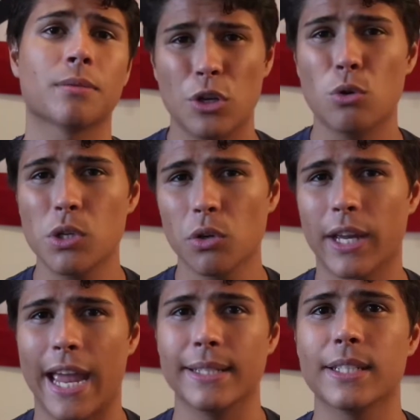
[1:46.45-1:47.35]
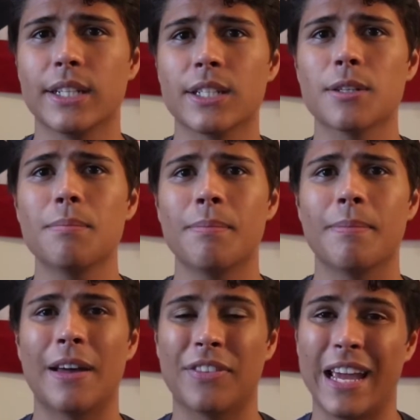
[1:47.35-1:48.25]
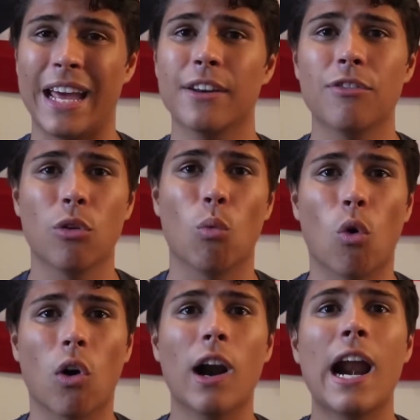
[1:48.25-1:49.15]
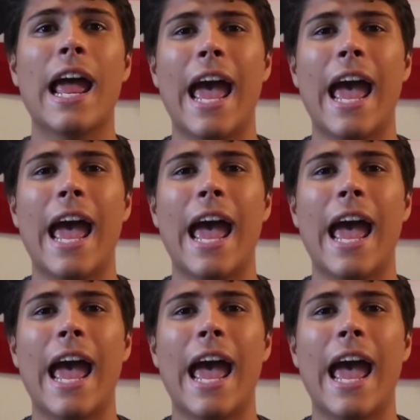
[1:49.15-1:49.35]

New Deal Keynesianism at the end of the war